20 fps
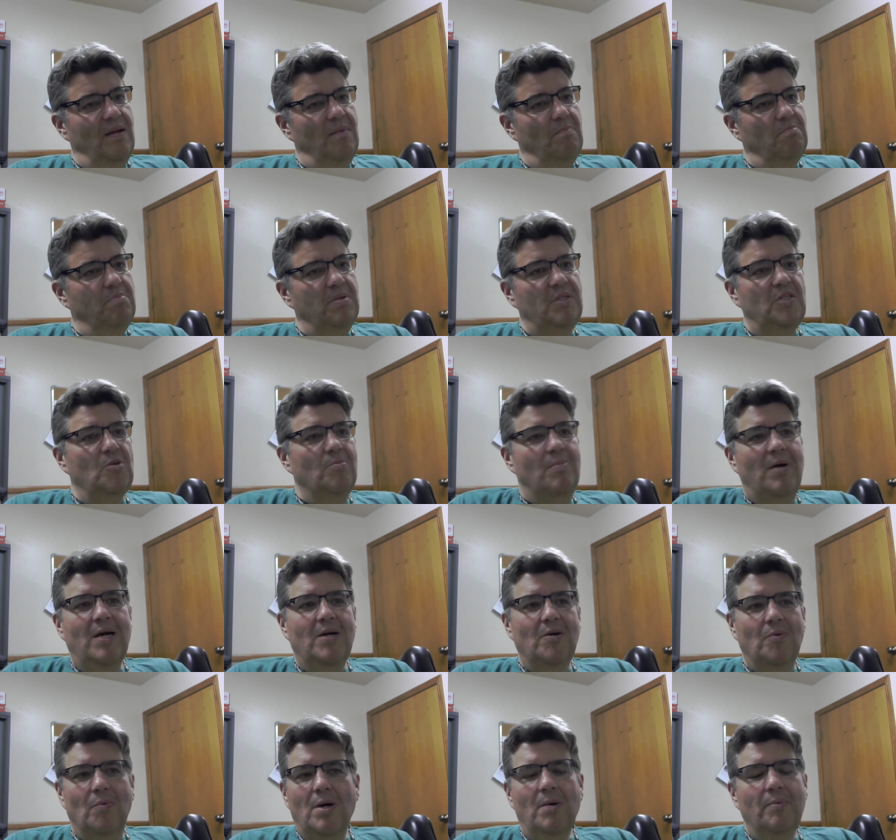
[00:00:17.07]
But no
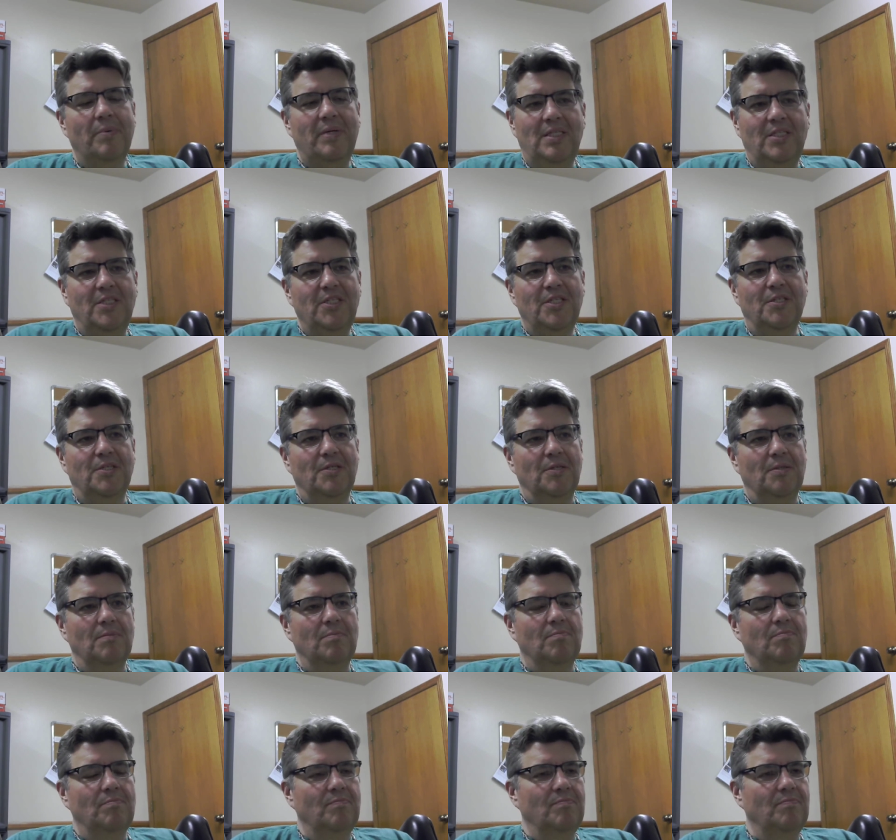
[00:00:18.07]
matter what we do,
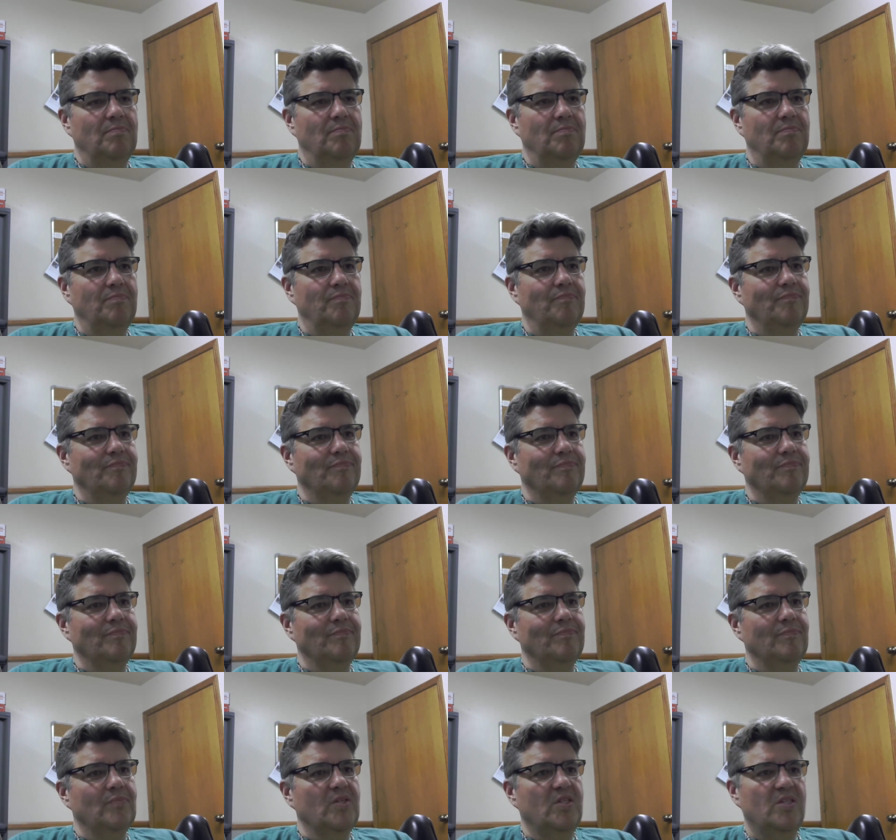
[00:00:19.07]

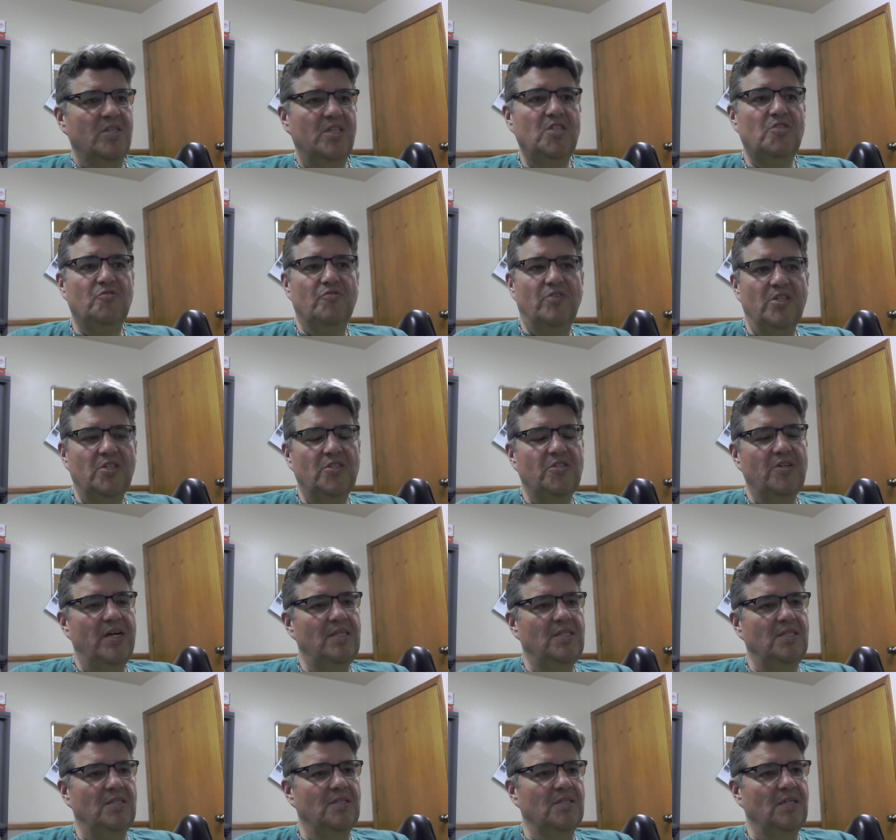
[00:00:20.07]
these
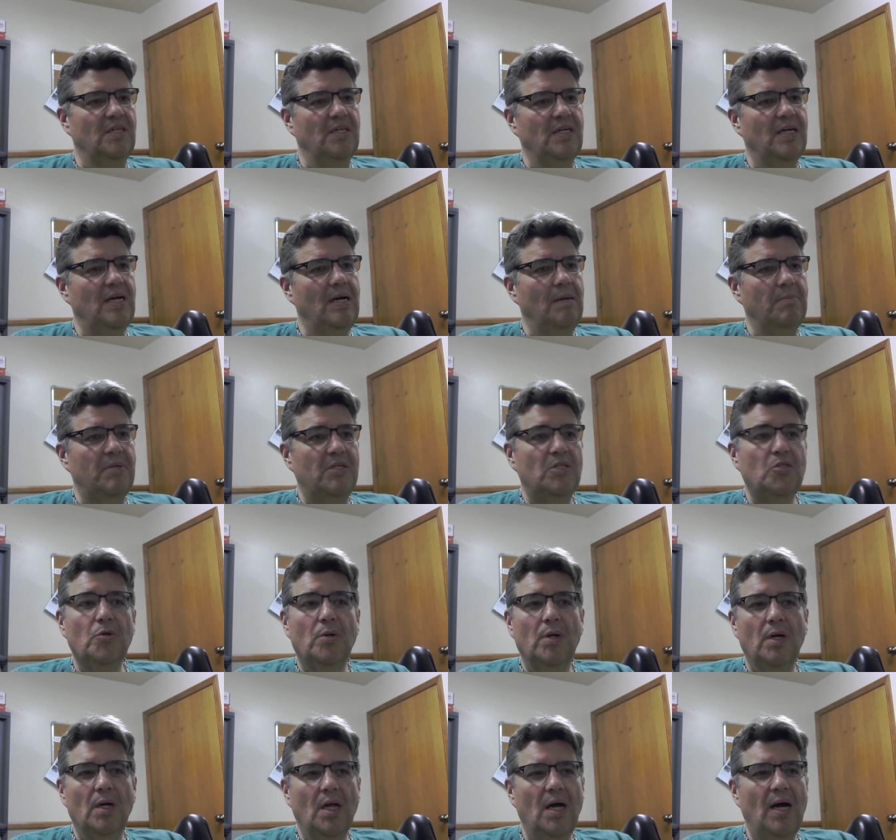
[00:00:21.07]
frustrations are going to come into
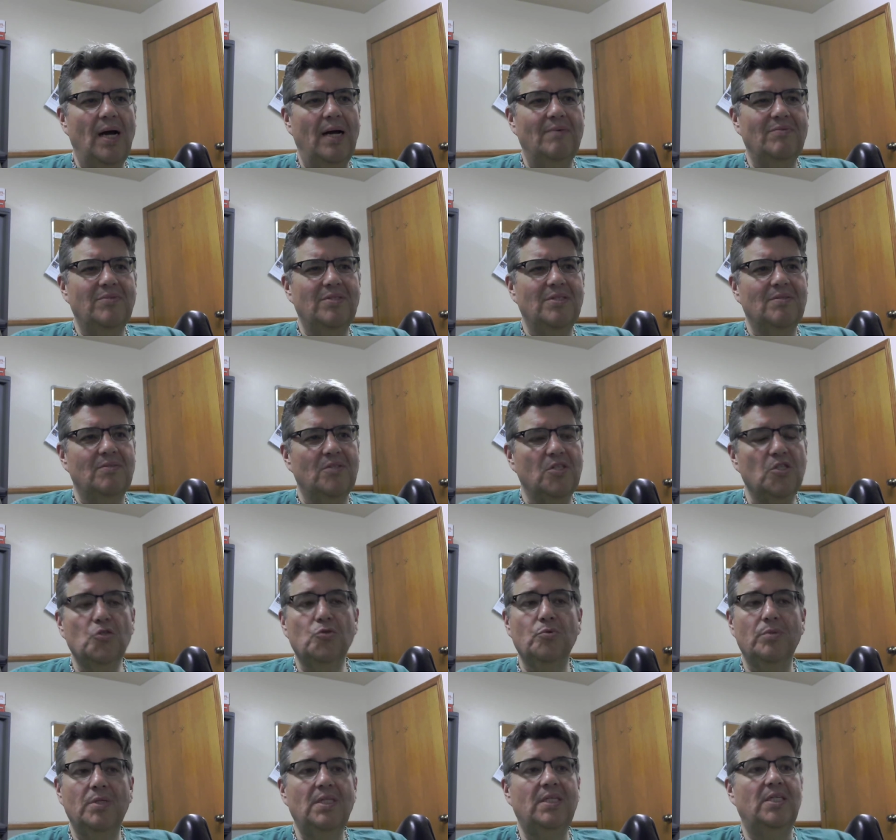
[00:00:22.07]
our lives. There's
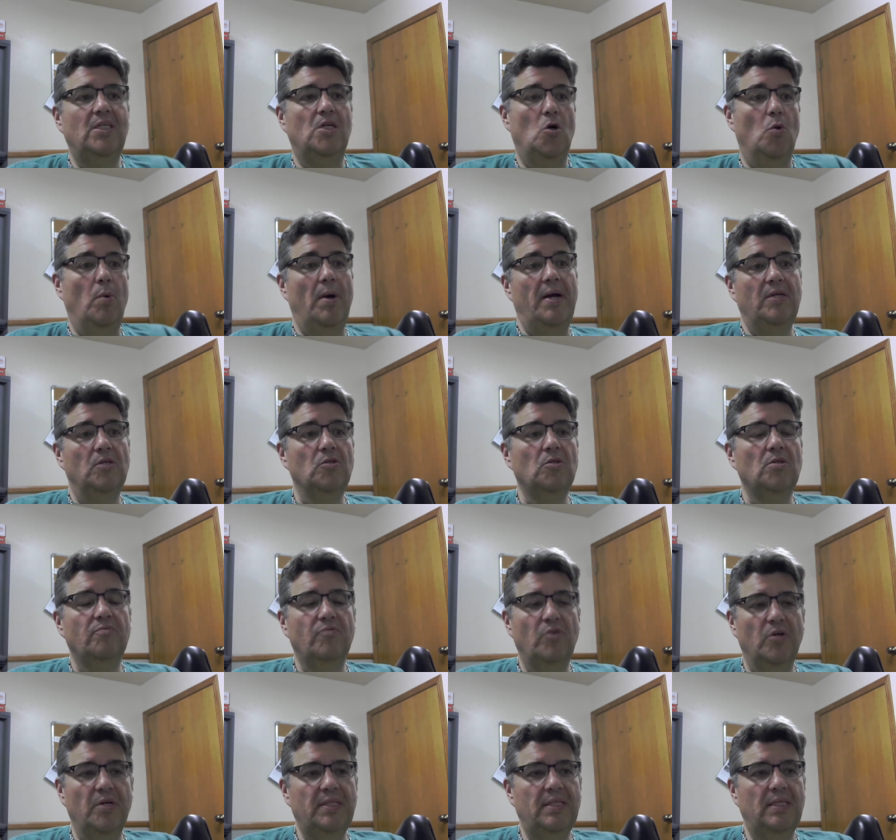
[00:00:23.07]
really no way to
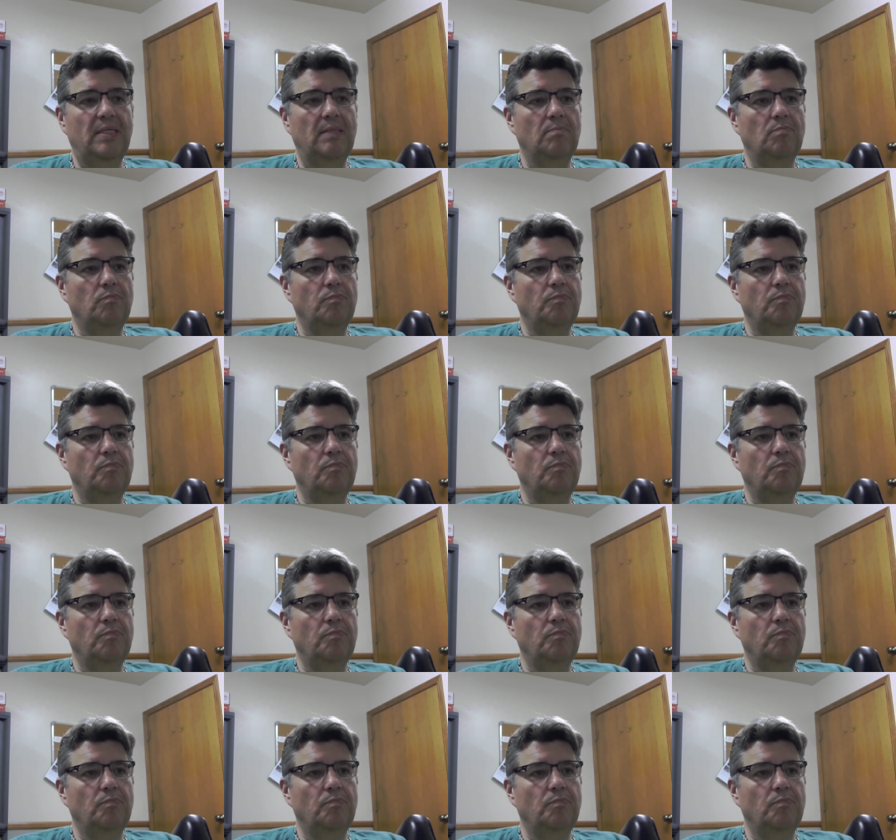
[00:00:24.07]
avoid them.